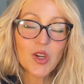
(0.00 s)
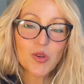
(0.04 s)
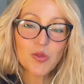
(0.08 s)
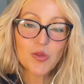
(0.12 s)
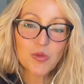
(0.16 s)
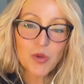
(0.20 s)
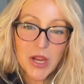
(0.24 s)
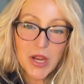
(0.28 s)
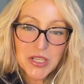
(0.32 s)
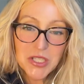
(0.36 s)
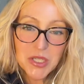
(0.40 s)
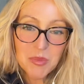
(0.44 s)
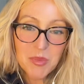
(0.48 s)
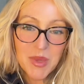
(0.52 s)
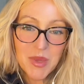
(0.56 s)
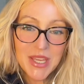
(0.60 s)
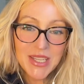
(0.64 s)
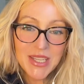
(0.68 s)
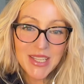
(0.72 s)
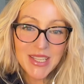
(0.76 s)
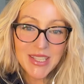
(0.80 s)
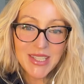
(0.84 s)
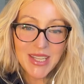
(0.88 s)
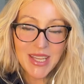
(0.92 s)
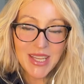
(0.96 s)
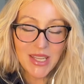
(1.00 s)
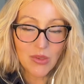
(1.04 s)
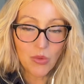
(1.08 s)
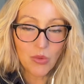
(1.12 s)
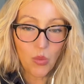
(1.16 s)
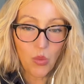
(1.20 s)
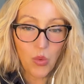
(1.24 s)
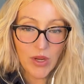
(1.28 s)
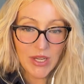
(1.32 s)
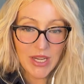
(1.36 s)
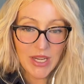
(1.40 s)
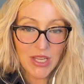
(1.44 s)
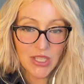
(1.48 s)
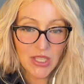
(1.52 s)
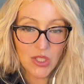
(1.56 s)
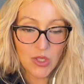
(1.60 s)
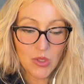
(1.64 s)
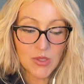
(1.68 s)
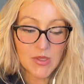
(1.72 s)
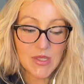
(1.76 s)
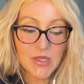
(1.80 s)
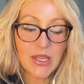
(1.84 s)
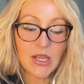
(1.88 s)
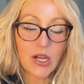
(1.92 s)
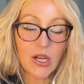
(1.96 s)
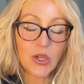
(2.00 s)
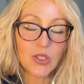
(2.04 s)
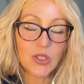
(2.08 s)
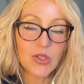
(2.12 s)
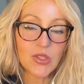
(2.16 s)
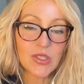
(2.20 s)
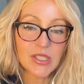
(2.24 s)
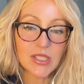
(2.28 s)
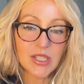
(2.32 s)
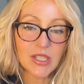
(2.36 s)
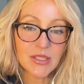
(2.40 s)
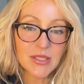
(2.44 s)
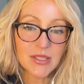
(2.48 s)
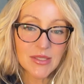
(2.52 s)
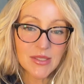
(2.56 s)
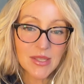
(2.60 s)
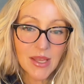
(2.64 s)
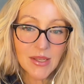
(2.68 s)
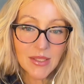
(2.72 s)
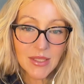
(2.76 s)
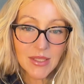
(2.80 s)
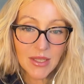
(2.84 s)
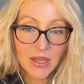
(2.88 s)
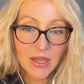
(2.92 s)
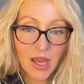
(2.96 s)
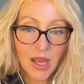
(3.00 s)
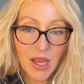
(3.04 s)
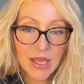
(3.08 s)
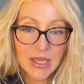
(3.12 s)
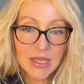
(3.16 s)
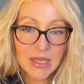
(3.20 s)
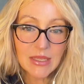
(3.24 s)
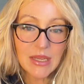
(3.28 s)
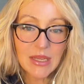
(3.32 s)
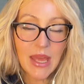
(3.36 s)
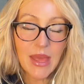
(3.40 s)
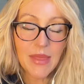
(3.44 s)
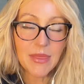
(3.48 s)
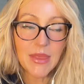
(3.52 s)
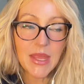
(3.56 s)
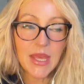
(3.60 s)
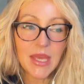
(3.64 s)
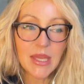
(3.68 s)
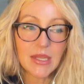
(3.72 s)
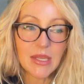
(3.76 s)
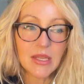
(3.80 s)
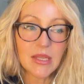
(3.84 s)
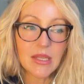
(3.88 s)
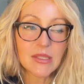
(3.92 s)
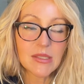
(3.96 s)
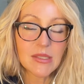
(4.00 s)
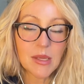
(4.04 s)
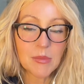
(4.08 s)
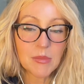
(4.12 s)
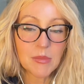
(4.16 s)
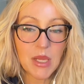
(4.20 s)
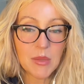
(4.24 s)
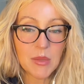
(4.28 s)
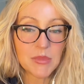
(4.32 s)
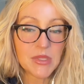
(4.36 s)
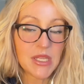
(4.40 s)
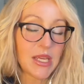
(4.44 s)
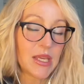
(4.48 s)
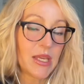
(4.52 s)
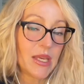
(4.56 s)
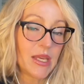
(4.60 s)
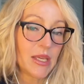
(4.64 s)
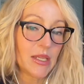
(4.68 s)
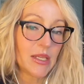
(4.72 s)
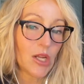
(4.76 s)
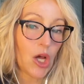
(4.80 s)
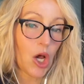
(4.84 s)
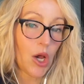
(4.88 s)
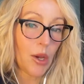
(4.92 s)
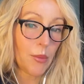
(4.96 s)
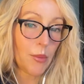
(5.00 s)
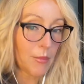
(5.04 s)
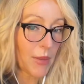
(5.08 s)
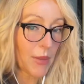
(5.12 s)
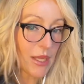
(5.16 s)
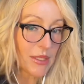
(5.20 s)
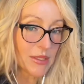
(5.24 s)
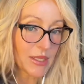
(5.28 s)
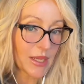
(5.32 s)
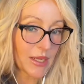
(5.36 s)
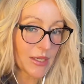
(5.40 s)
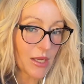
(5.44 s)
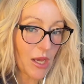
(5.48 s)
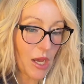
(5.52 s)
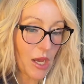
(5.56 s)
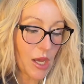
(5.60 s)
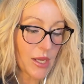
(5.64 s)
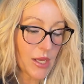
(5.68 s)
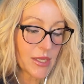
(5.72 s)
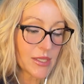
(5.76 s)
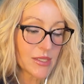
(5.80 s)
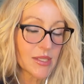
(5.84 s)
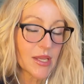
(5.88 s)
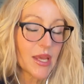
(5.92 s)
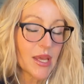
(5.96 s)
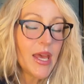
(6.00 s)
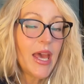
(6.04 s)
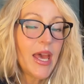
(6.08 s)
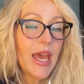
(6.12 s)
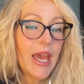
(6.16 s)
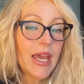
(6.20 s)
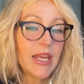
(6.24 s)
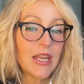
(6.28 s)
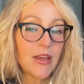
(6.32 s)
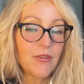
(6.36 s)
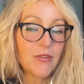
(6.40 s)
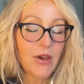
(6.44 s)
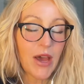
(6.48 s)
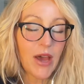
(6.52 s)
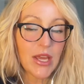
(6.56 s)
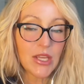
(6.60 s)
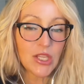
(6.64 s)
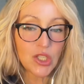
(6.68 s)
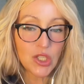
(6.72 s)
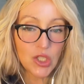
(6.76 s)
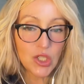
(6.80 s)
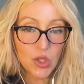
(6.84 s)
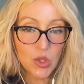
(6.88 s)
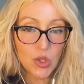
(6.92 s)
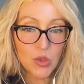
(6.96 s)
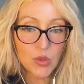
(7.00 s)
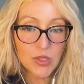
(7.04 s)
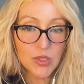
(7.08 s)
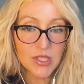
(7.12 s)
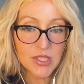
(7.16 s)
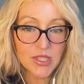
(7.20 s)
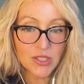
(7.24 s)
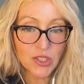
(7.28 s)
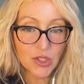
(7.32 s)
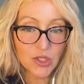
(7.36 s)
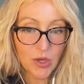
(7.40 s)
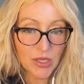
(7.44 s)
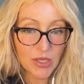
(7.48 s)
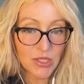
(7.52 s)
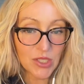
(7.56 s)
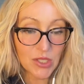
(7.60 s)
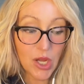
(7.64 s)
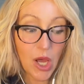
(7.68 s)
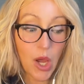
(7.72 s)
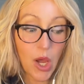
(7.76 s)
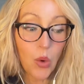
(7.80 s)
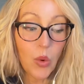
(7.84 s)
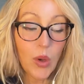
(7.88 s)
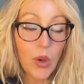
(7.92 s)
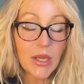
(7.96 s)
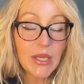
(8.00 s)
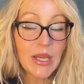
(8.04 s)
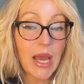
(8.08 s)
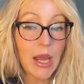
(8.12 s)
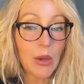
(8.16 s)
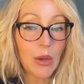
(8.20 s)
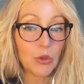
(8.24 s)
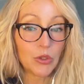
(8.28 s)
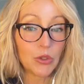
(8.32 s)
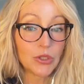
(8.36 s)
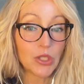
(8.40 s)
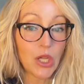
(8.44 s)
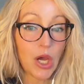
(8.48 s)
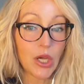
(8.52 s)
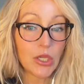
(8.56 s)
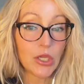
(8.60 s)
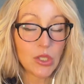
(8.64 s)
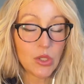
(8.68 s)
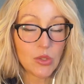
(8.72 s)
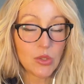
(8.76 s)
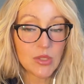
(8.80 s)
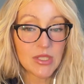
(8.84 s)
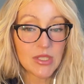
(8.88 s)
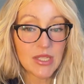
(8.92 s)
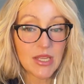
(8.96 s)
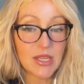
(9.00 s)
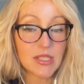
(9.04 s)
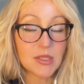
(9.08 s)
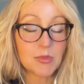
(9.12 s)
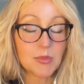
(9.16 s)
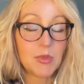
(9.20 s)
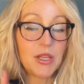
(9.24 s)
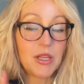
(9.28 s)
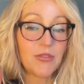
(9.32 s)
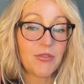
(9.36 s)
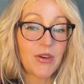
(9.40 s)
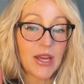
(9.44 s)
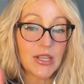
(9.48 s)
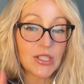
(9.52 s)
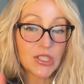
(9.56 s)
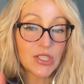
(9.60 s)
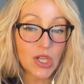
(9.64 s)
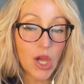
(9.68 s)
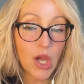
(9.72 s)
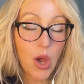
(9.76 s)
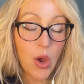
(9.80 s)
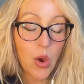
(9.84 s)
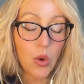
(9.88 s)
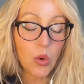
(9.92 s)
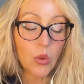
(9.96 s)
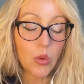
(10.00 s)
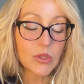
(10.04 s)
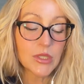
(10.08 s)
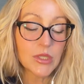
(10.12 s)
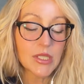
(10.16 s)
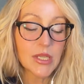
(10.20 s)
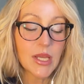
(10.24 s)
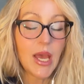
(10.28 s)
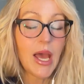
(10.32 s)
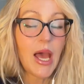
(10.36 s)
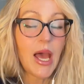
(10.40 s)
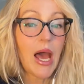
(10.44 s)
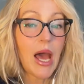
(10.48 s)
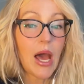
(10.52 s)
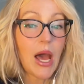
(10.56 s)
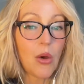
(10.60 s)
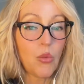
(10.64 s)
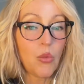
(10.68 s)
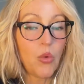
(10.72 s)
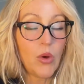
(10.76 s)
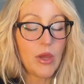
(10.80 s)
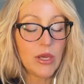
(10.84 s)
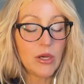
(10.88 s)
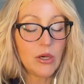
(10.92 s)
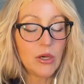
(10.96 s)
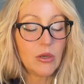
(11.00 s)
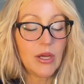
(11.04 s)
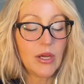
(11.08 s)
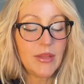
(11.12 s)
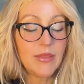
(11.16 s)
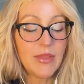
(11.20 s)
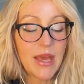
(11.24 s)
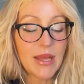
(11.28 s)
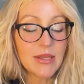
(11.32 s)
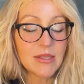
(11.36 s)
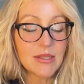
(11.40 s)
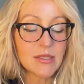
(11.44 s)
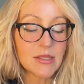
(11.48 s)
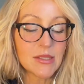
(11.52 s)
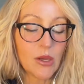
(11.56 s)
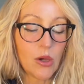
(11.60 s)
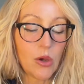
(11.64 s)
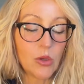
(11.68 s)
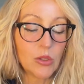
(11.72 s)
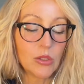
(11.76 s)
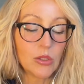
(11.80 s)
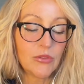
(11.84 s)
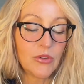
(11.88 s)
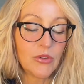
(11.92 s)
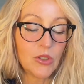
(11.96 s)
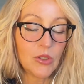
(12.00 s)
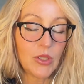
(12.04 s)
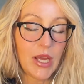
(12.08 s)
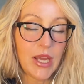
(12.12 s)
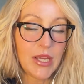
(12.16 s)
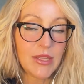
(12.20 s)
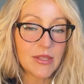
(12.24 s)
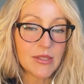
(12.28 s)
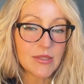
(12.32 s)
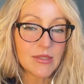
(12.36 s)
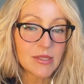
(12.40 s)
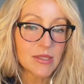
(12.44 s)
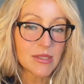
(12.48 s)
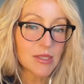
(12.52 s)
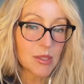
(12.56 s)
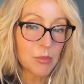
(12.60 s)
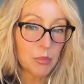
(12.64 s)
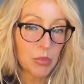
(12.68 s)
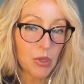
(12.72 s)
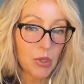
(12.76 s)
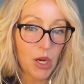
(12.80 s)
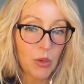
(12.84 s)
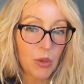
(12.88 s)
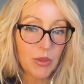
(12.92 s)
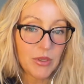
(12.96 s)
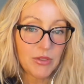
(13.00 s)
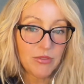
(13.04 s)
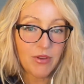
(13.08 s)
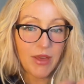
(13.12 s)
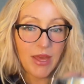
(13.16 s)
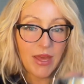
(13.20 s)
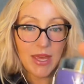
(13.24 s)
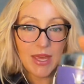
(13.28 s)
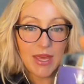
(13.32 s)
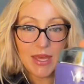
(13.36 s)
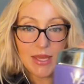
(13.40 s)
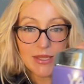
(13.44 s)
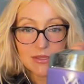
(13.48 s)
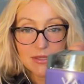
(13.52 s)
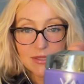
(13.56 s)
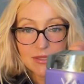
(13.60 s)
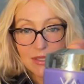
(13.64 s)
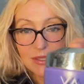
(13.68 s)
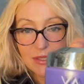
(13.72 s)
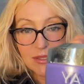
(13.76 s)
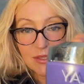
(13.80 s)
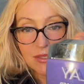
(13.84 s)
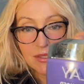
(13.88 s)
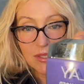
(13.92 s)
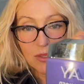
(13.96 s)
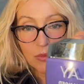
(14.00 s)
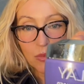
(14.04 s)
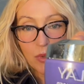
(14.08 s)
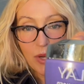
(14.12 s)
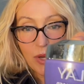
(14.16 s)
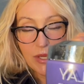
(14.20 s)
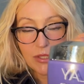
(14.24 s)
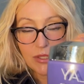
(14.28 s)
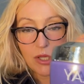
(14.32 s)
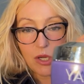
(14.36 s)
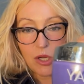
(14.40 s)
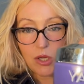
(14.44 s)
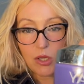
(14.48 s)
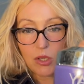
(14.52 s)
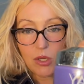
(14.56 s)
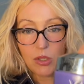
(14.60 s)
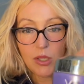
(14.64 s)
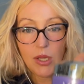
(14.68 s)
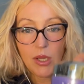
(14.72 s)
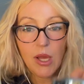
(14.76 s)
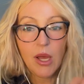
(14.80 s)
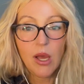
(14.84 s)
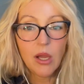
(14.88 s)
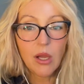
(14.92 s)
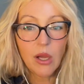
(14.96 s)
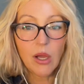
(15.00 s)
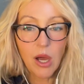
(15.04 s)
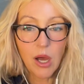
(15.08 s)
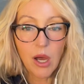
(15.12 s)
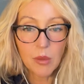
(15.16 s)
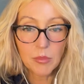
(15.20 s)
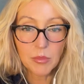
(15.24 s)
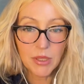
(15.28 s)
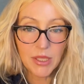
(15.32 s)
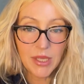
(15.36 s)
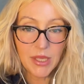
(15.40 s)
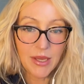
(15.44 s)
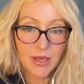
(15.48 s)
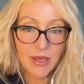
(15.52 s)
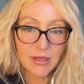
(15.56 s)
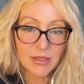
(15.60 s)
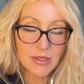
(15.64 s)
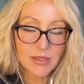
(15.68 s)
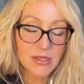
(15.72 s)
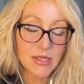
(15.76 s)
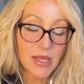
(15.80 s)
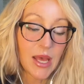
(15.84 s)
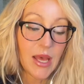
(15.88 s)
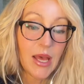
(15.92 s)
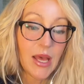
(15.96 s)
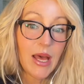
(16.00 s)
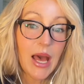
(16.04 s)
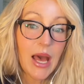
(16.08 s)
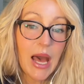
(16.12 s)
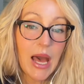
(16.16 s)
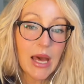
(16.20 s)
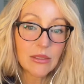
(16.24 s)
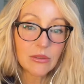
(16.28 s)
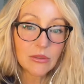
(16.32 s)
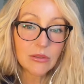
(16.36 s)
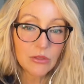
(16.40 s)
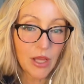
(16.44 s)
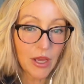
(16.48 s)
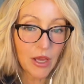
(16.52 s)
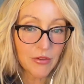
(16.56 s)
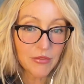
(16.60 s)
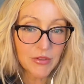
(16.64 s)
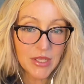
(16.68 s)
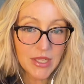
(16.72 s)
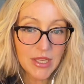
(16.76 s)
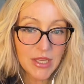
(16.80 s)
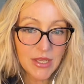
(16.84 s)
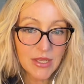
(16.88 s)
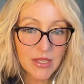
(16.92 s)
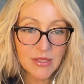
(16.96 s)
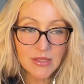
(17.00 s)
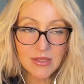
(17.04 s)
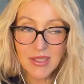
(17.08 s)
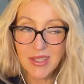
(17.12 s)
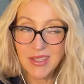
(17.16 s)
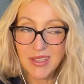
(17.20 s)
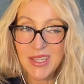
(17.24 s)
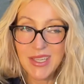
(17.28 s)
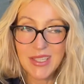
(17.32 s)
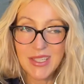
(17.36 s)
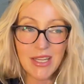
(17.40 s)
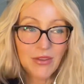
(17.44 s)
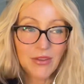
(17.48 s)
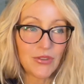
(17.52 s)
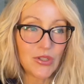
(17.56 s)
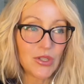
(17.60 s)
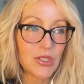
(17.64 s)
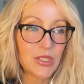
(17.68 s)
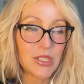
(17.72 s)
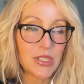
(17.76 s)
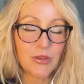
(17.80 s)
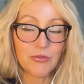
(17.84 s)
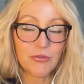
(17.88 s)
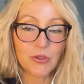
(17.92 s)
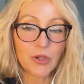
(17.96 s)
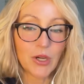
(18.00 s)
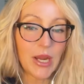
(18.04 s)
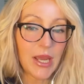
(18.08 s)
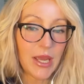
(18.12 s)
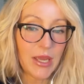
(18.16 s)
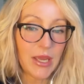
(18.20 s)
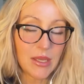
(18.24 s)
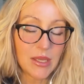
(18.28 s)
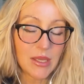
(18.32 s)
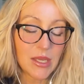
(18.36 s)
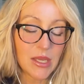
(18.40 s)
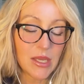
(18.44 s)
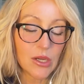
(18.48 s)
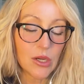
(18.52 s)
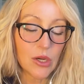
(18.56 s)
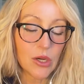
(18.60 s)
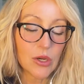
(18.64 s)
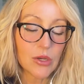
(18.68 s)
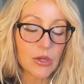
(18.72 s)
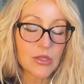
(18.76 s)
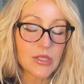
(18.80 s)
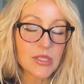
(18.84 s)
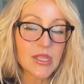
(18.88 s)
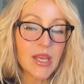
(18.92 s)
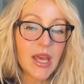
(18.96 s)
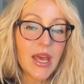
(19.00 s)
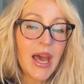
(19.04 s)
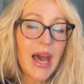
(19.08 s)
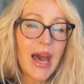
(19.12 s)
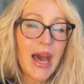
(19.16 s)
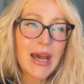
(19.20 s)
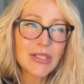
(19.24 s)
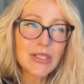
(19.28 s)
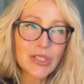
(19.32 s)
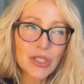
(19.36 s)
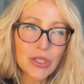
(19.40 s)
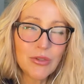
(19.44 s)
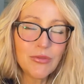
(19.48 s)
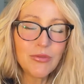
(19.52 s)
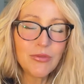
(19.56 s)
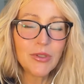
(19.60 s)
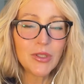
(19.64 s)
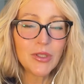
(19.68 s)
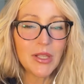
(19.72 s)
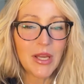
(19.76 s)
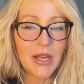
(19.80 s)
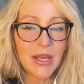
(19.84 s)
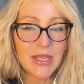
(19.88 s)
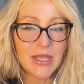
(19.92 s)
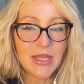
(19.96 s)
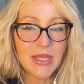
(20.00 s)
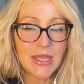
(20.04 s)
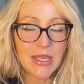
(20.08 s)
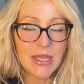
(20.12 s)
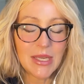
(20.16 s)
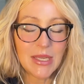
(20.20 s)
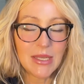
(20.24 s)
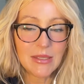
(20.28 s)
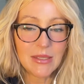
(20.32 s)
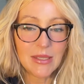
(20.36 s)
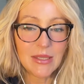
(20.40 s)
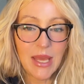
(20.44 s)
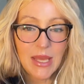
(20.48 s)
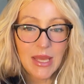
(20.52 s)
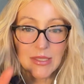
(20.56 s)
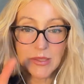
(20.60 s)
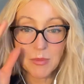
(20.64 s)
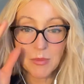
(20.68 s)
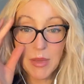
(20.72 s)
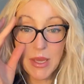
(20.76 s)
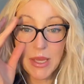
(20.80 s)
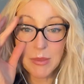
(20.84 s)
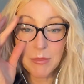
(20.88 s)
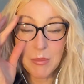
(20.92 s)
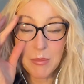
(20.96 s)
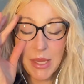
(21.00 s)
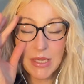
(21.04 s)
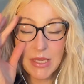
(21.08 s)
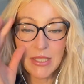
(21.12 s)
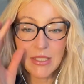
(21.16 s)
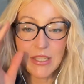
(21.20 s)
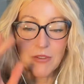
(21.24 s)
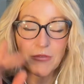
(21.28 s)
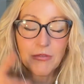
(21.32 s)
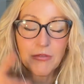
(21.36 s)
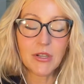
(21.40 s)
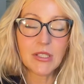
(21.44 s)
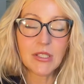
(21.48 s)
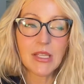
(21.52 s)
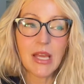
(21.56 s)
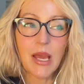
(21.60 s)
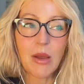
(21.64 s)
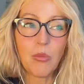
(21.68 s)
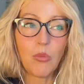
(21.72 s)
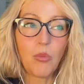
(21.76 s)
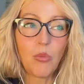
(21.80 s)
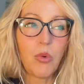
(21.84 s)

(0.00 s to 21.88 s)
regimented, and when I use that, I'll use it on Sunday night and then sometimes again on Monday night. And if I use the tretinoin, I will not use this, but if I don't, I will. And that's the Olive Olay. This is the Pro Advance. It's the retinol complex. I love this. Again, I've used it for 8 years. I do feel like it has made a difference. I